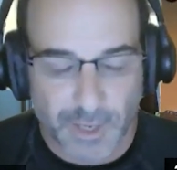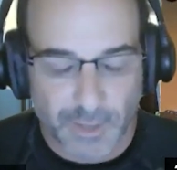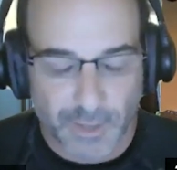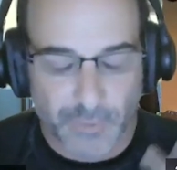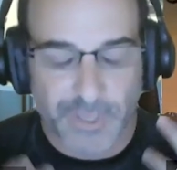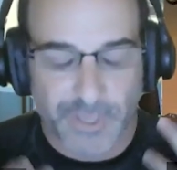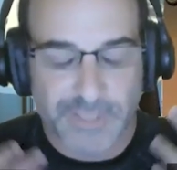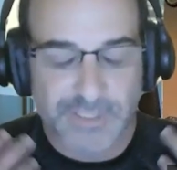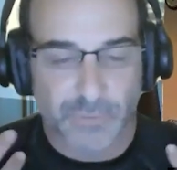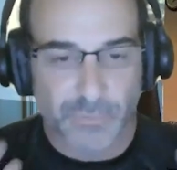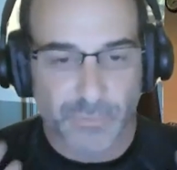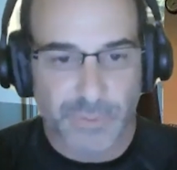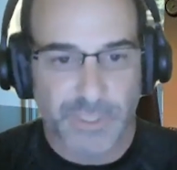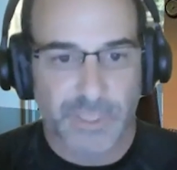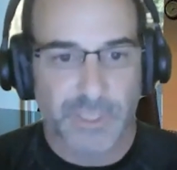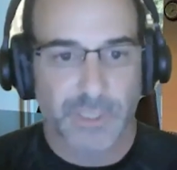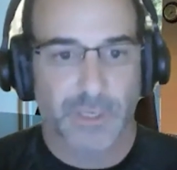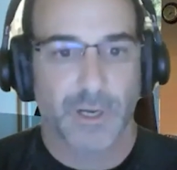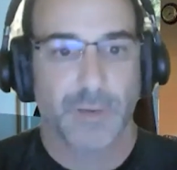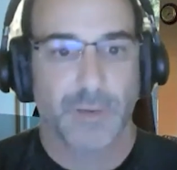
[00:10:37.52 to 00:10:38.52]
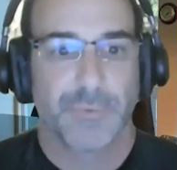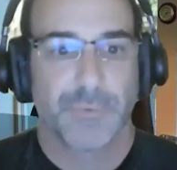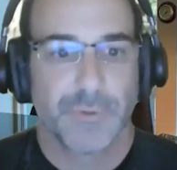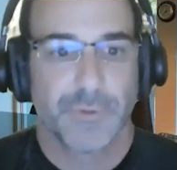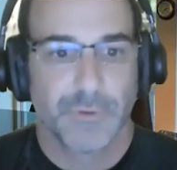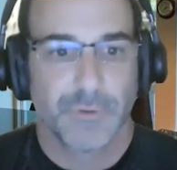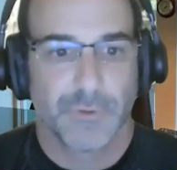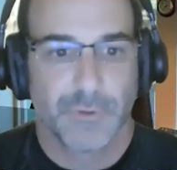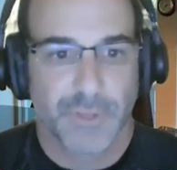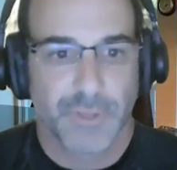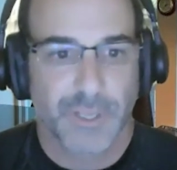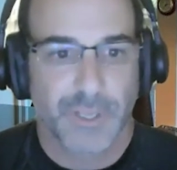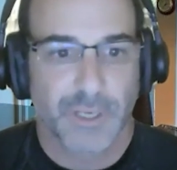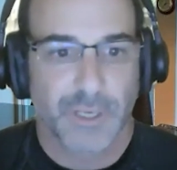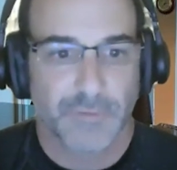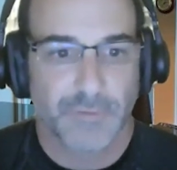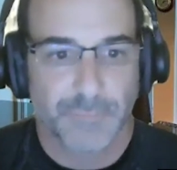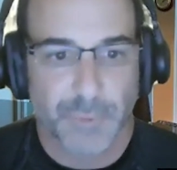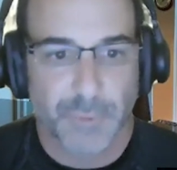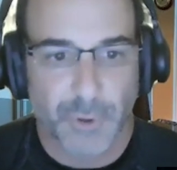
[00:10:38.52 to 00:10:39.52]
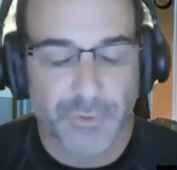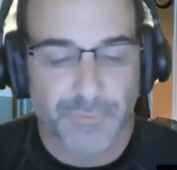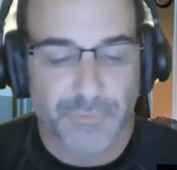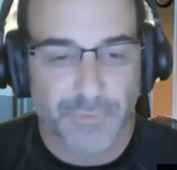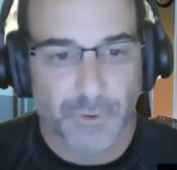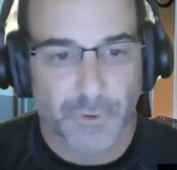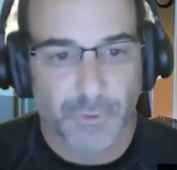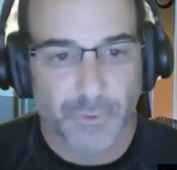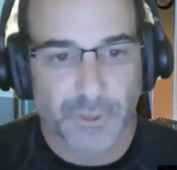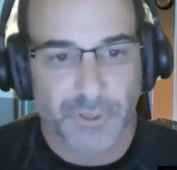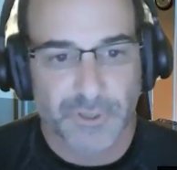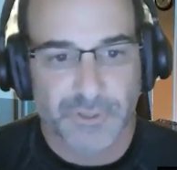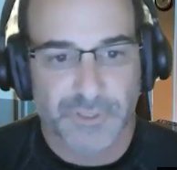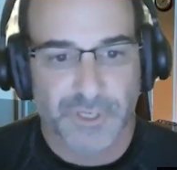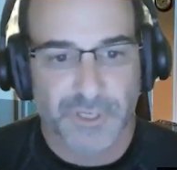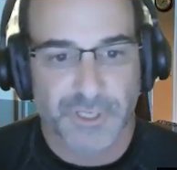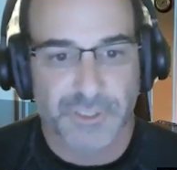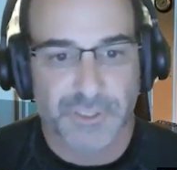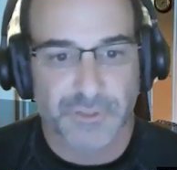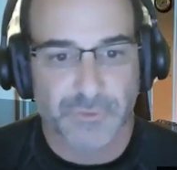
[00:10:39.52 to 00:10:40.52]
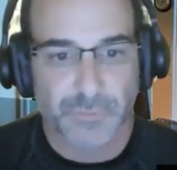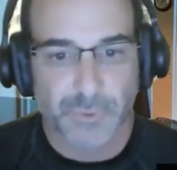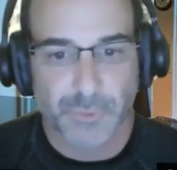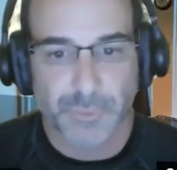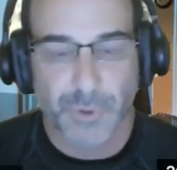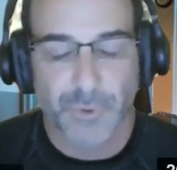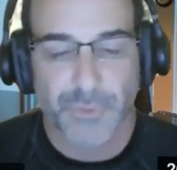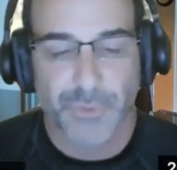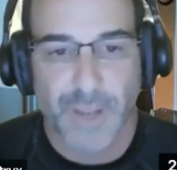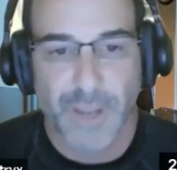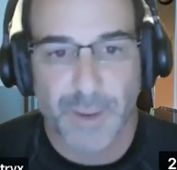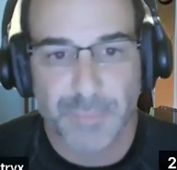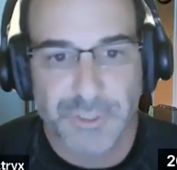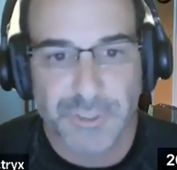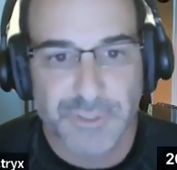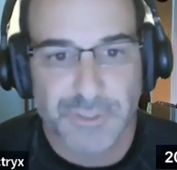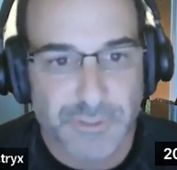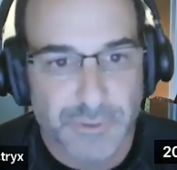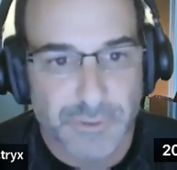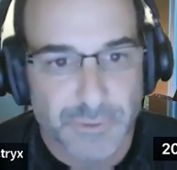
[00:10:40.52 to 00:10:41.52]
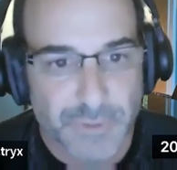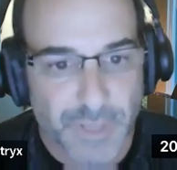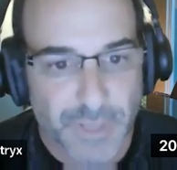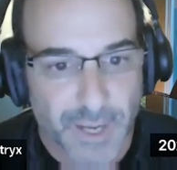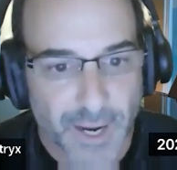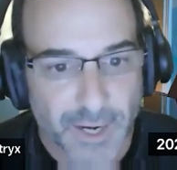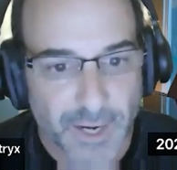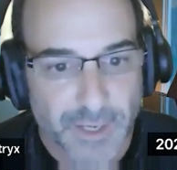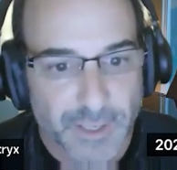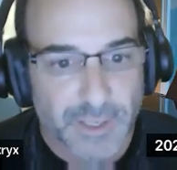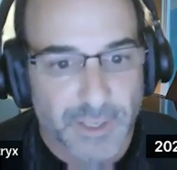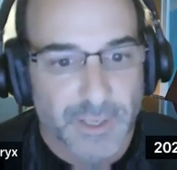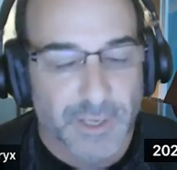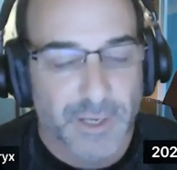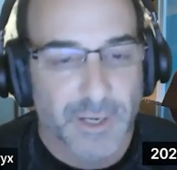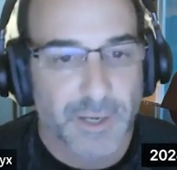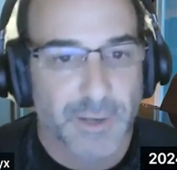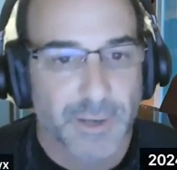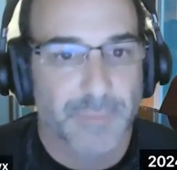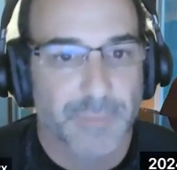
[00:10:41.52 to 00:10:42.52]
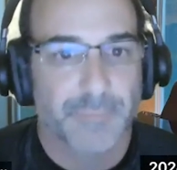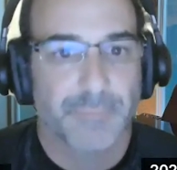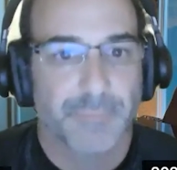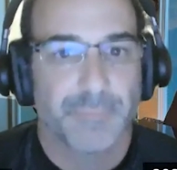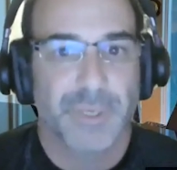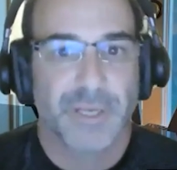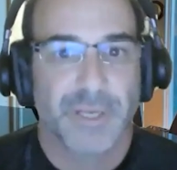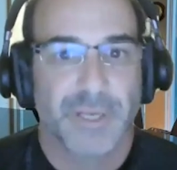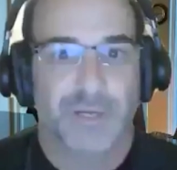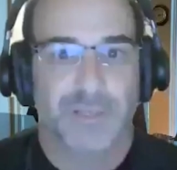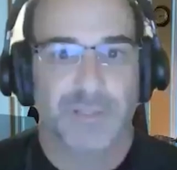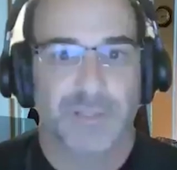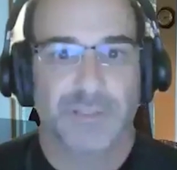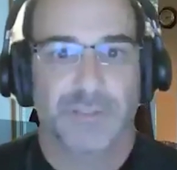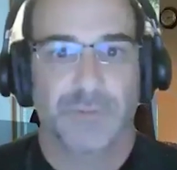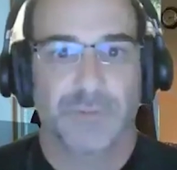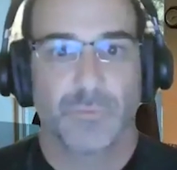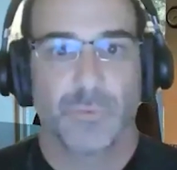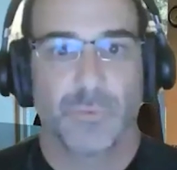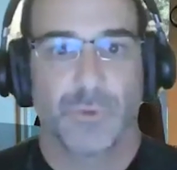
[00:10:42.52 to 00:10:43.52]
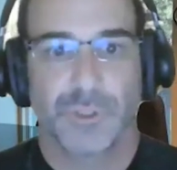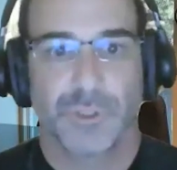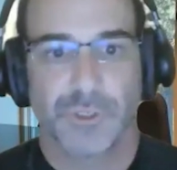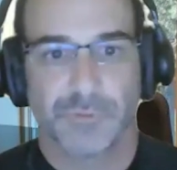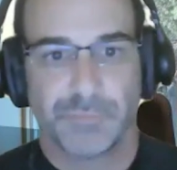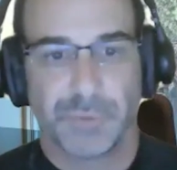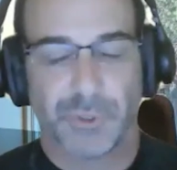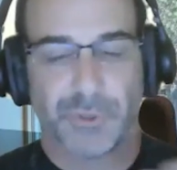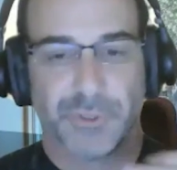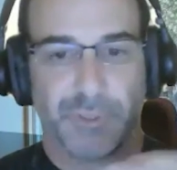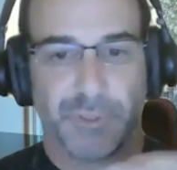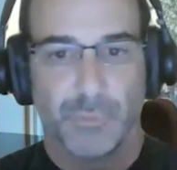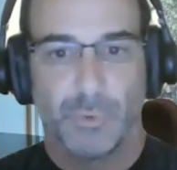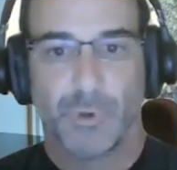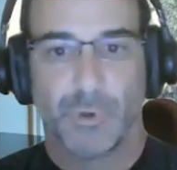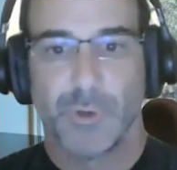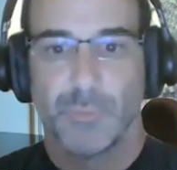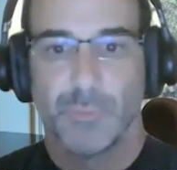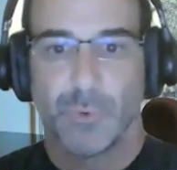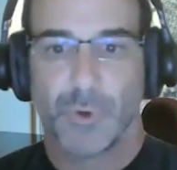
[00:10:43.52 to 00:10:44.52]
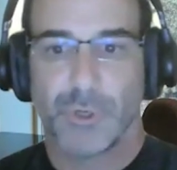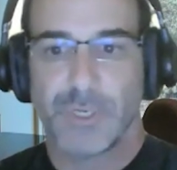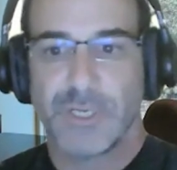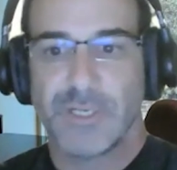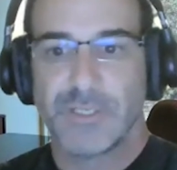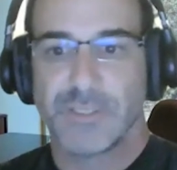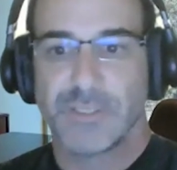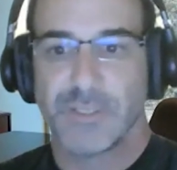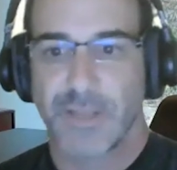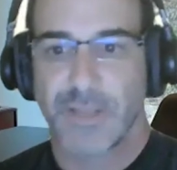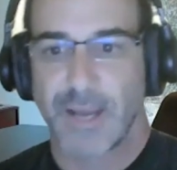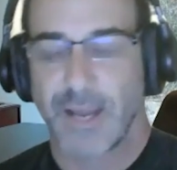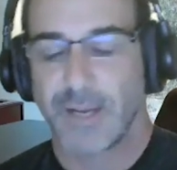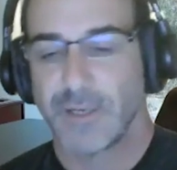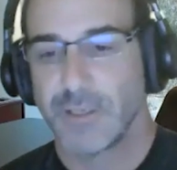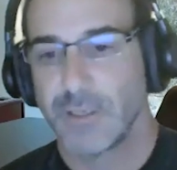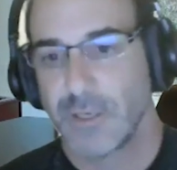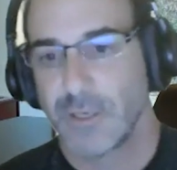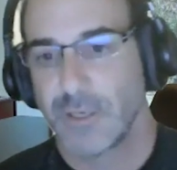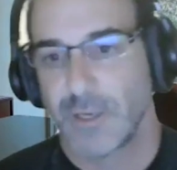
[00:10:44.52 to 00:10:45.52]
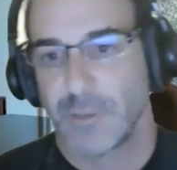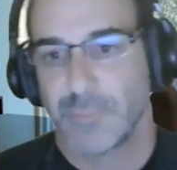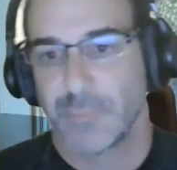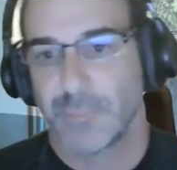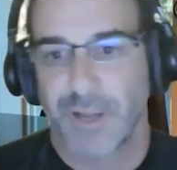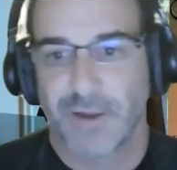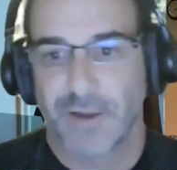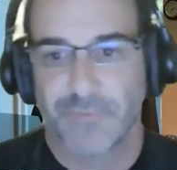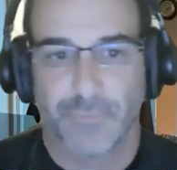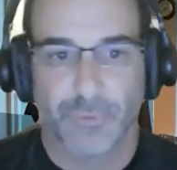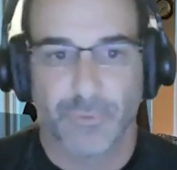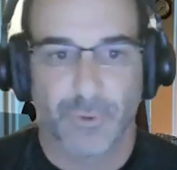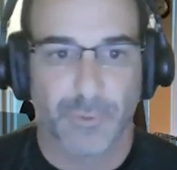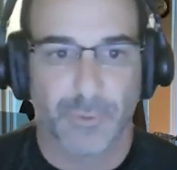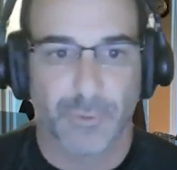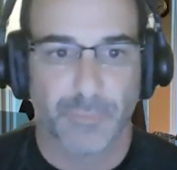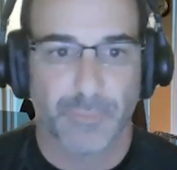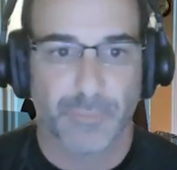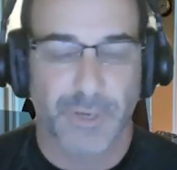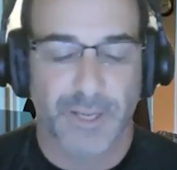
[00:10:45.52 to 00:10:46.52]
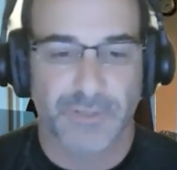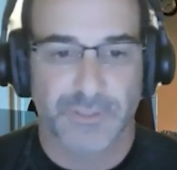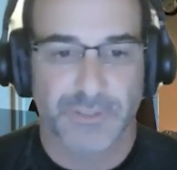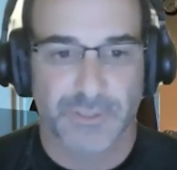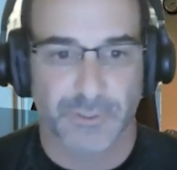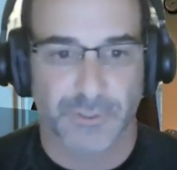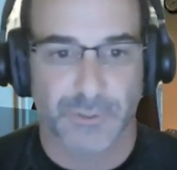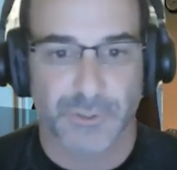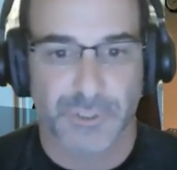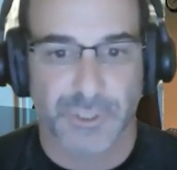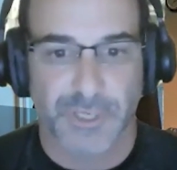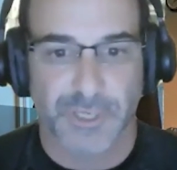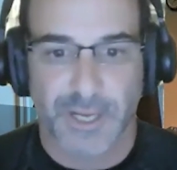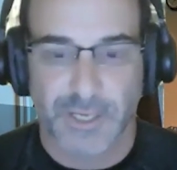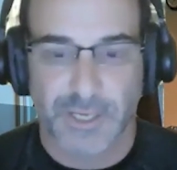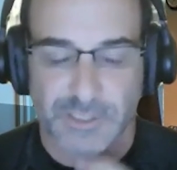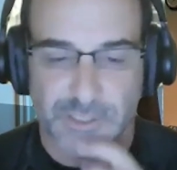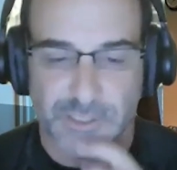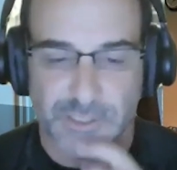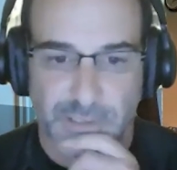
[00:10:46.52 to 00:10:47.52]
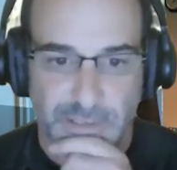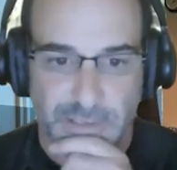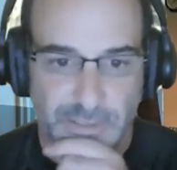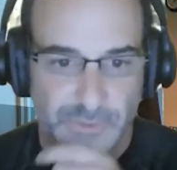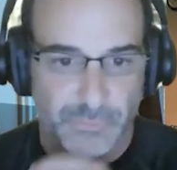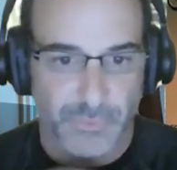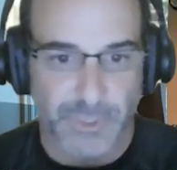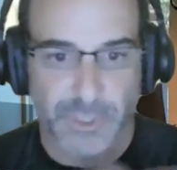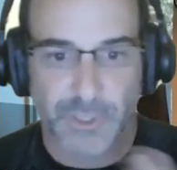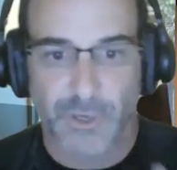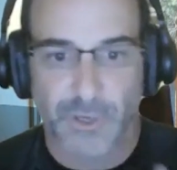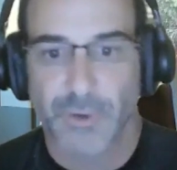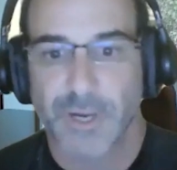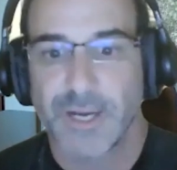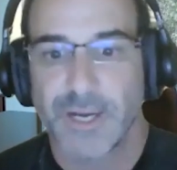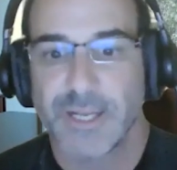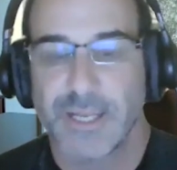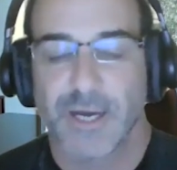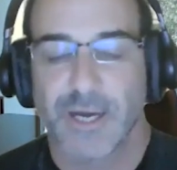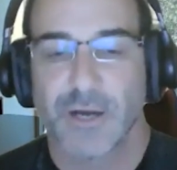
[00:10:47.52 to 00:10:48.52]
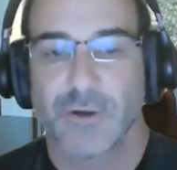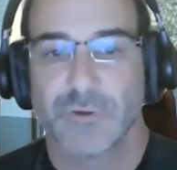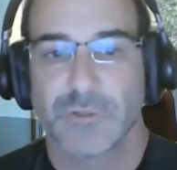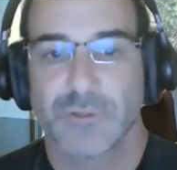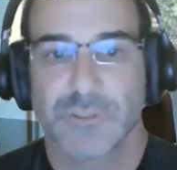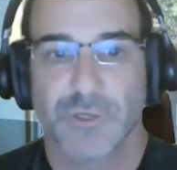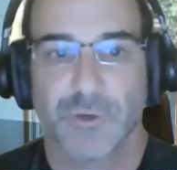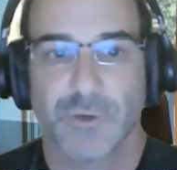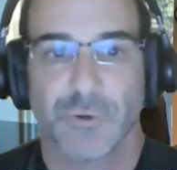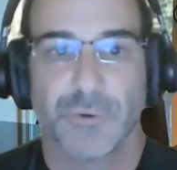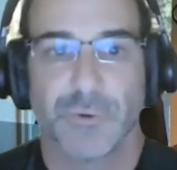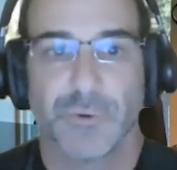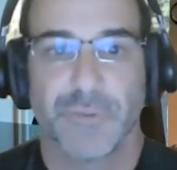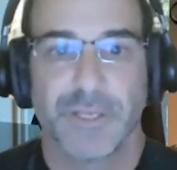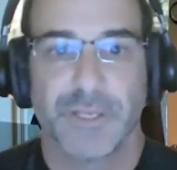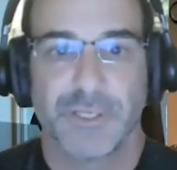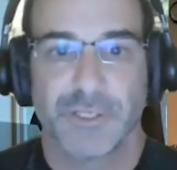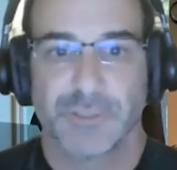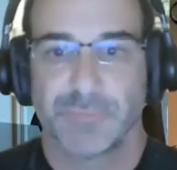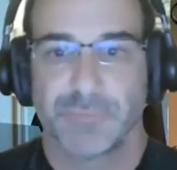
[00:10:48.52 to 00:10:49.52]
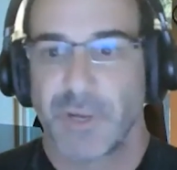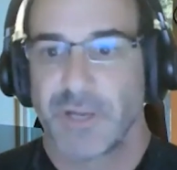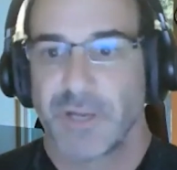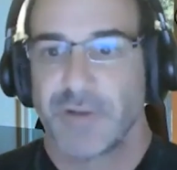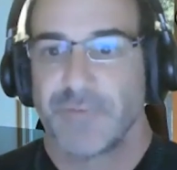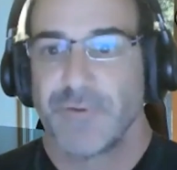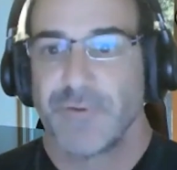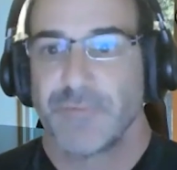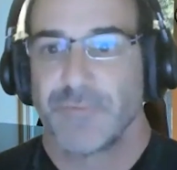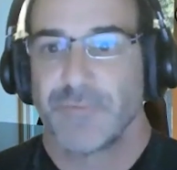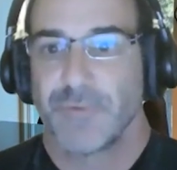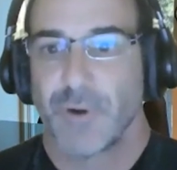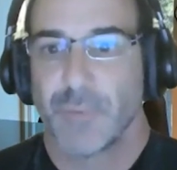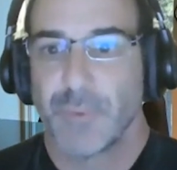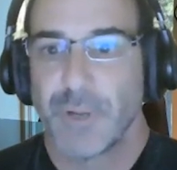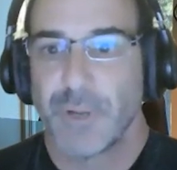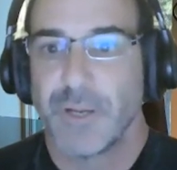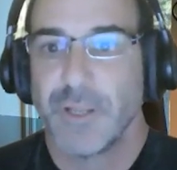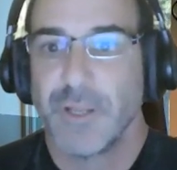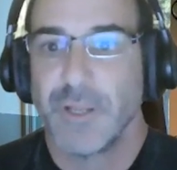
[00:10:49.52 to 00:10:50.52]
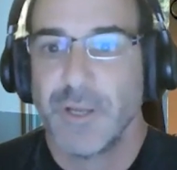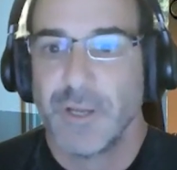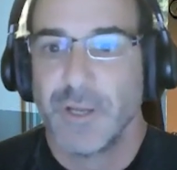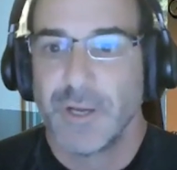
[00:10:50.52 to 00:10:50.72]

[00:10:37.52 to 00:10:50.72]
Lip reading: When I say we, I'm thinking of both of our organizations. We're both happy to do that, because we're just building more and more into that platform and solution as we go anyhow. So they just benefit from it